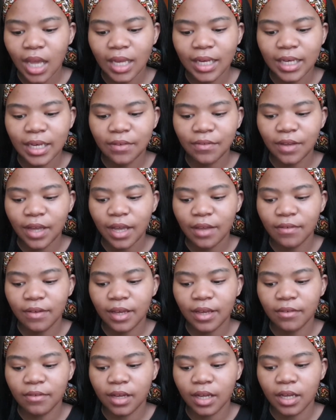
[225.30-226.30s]
Never have I
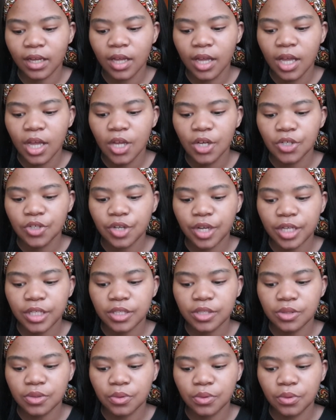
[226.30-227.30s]
ever tried
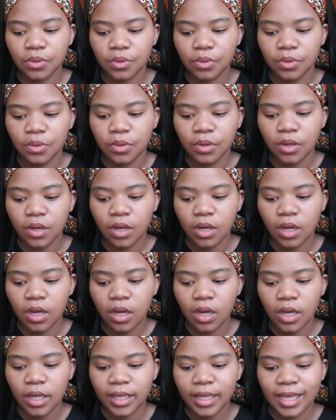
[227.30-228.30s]
to
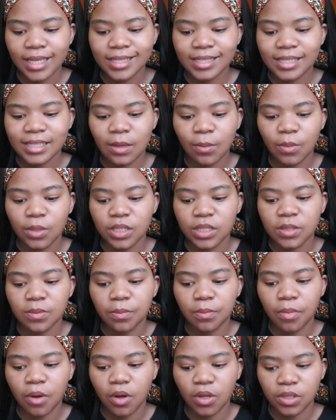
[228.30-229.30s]
guess someone's
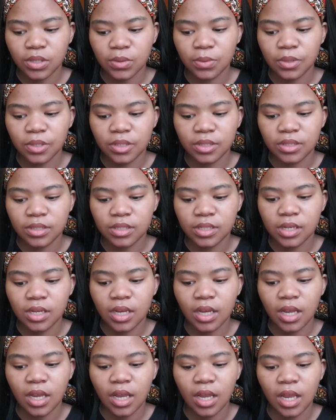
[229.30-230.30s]
password.
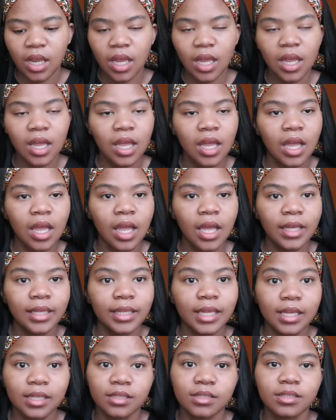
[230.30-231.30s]

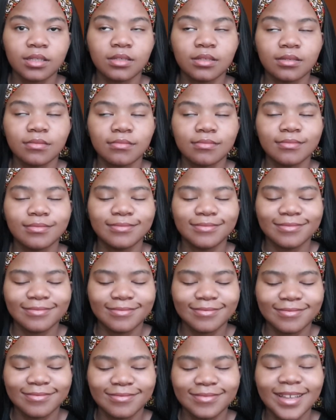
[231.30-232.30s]
Yes,
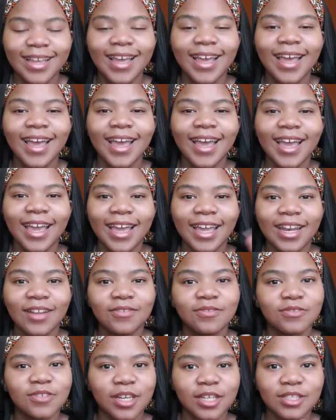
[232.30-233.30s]
and
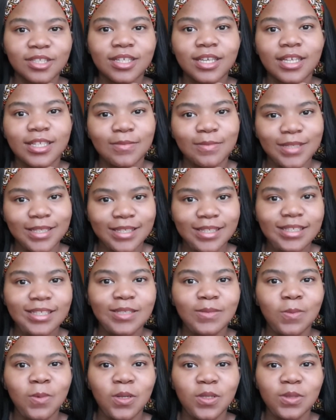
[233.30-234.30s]
I've tried to get my sister's
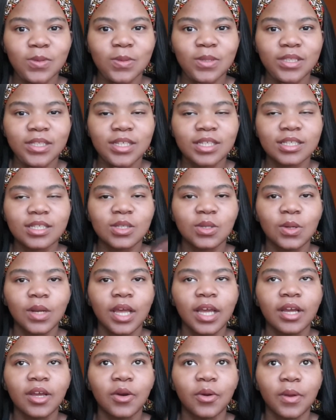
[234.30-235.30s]
password. So
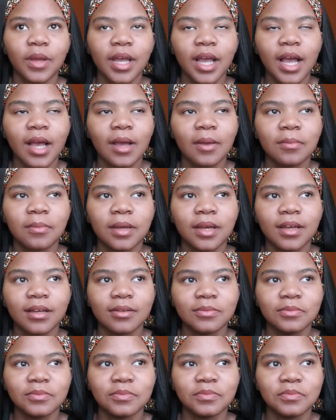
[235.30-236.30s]
like growing up,
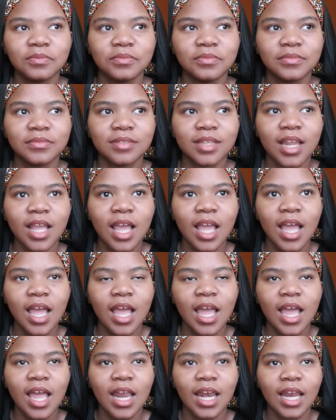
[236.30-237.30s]
um,
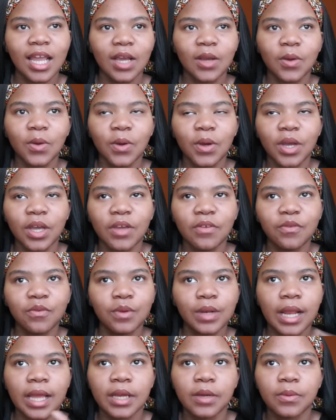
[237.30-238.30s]
like if we
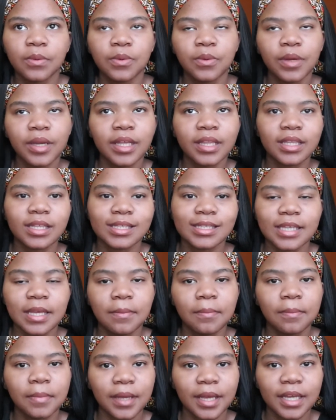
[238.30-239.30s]
like we were in the same
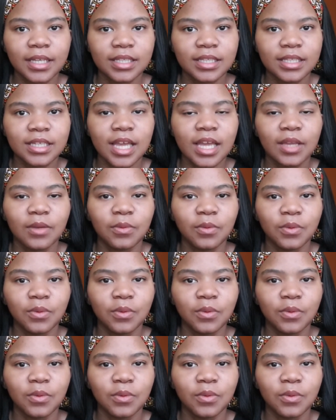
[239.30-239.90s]
bed and we